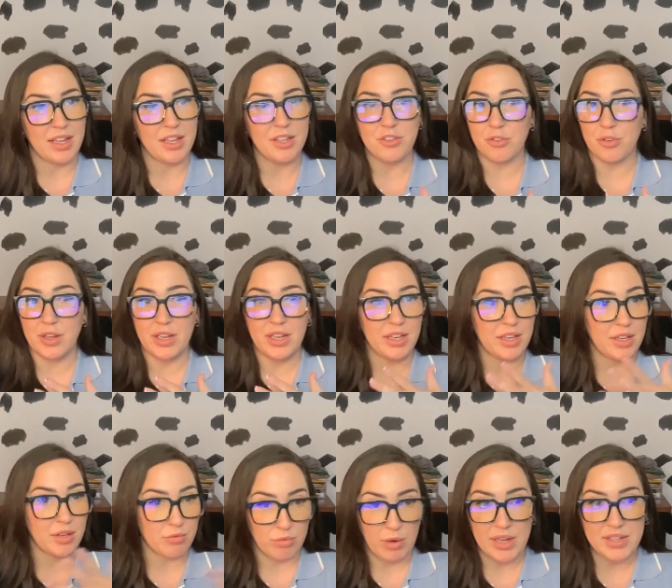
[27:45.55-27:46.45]
and you're
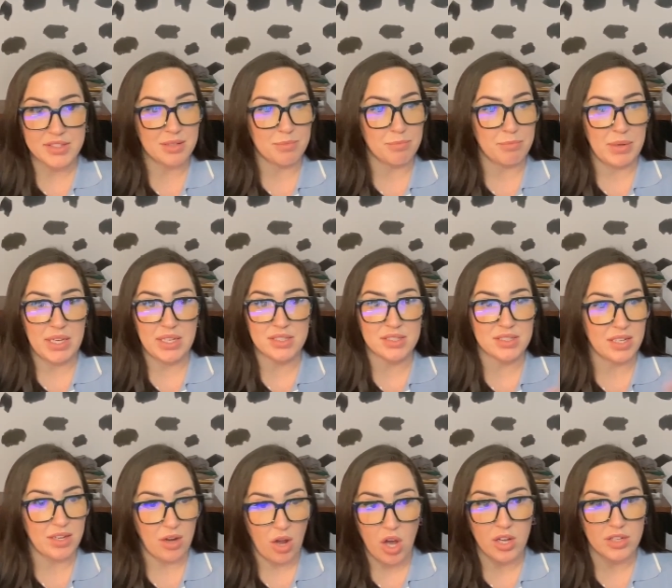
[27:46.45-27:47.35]
eating rice and beans
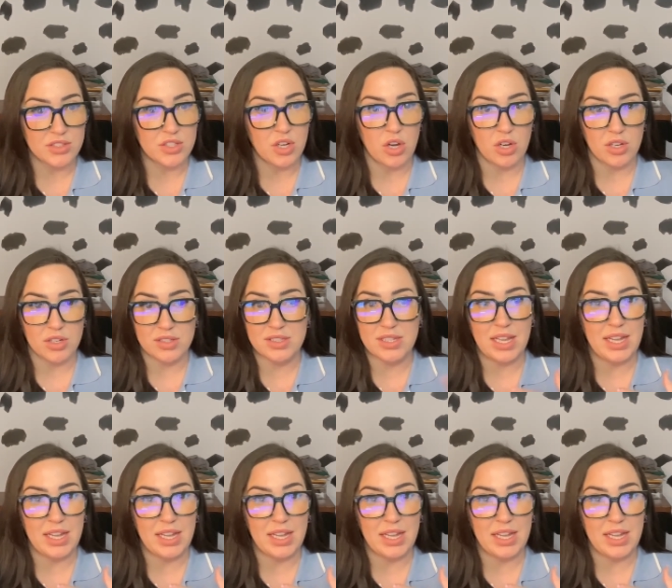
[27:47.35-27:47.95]
and hot dogs,